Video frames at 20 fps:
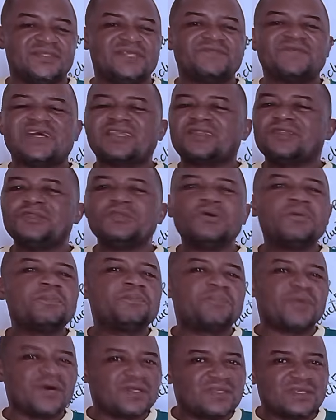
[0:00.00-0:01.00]
In fact,
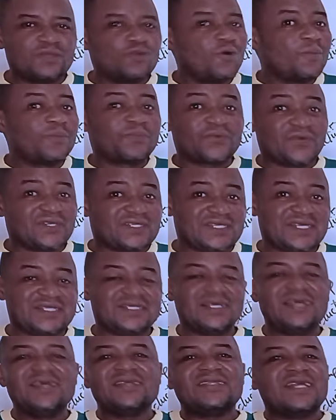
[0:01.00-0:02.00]
nobody, no
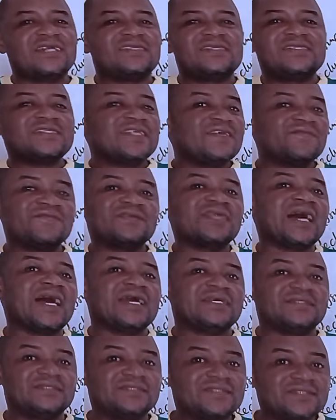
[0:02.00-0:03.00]
process that is even
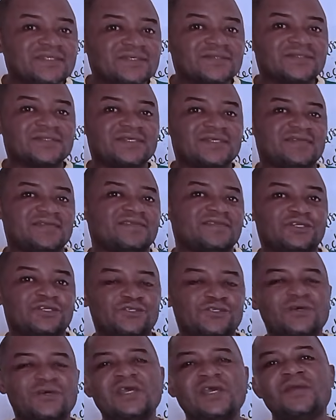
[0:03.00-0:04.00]
ideal in
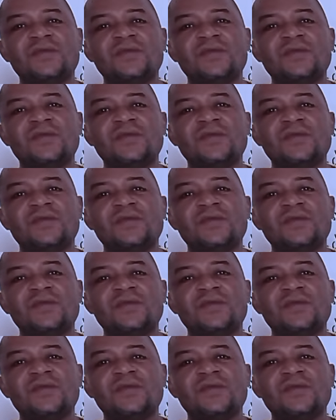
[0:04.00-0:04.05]
nature,